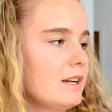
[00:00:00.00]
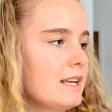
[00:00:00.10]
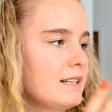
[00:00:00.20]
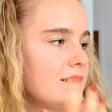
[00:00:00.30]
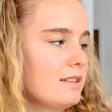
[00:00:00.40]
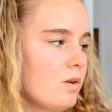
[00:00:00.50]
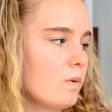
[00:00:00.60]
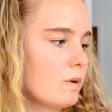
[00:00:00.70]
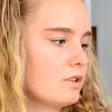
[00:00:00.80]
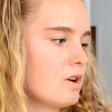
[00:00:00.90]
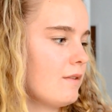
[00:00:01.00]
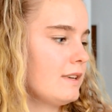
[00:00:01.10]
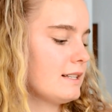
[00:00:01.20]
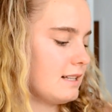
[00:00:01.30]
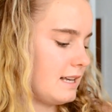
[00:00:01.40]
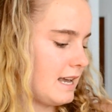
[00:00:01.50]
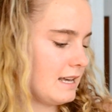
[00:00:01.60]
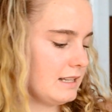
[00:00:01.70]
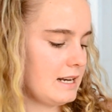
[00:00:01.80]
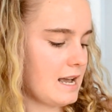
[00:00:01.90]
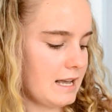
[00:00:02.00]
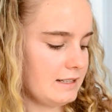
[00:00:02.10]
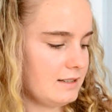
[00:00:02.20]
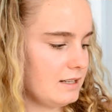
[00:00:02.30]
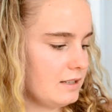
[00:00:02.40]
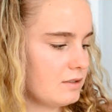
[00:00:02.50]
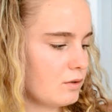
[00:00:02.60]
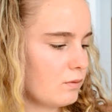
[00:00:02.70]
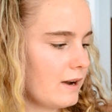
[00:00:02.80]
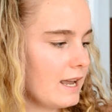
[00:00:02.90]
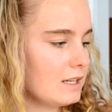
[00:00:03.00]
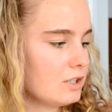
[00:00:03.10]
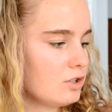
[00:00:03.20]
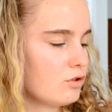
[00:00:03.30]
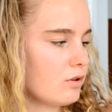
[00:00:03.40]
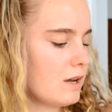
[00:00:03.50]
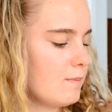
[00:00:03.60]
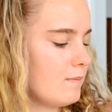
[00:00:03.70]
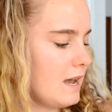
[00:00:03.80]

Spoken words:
It's orange obviously, and then it has this grayish trim